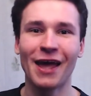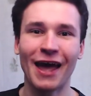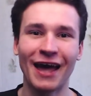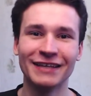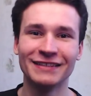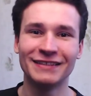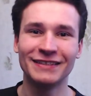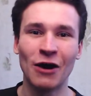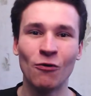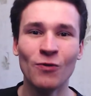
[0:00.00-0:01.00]
and
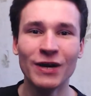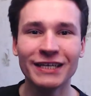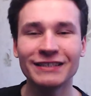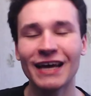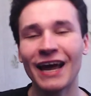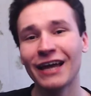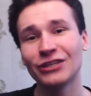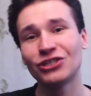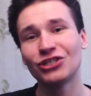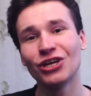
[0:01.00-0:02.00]
uh, winged
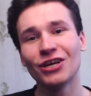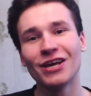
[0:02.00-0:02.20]
edge,